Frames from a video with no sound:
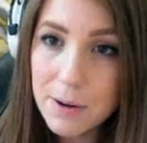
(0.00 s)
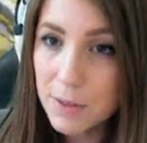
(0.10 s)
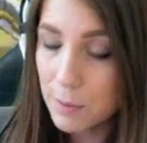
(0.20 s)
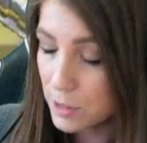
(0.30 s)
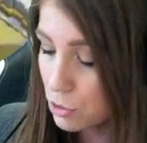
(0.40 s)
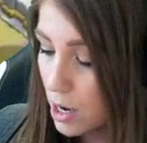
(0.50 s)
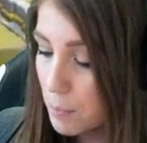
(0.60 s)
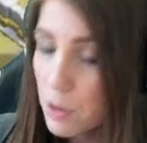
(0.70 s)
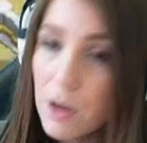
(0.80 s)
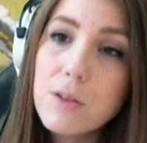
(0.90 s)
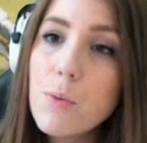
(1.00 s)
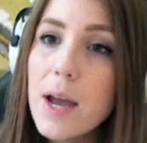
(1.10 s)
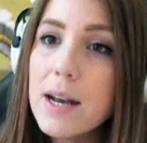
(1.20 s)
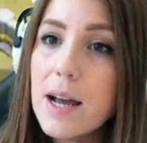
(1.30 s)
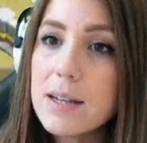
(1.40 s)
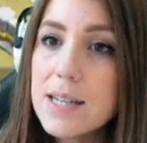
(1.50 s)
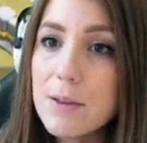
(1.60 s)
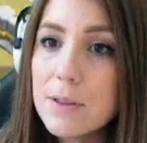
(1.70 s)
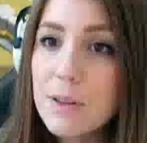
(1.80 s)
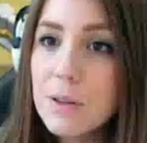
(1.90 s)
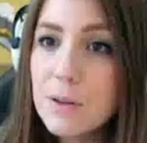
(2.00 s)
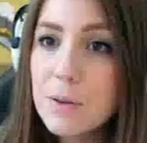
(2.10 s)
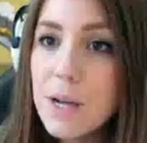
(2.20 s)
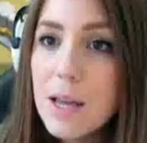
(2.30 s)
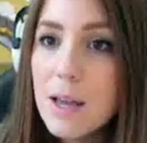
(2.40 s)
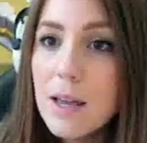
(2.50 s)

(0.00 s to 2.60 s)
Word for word: If there was a trap along the way, knocked out the loon.